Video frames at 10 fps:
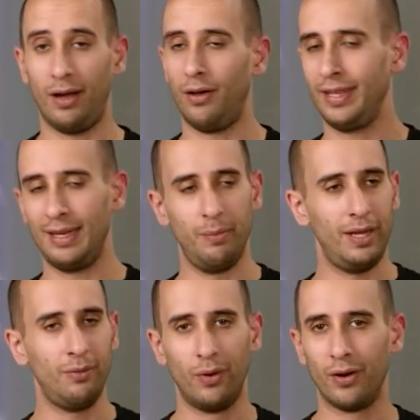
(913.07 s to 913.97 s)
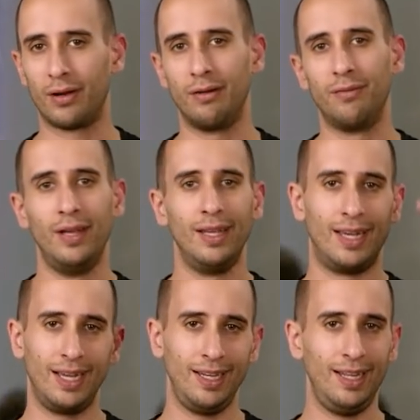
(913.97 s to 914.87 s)
all the admin work of
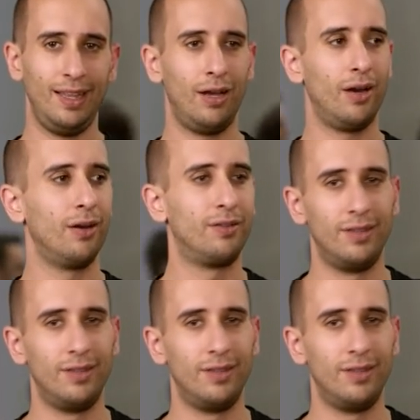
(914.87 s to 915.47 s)
getting in their,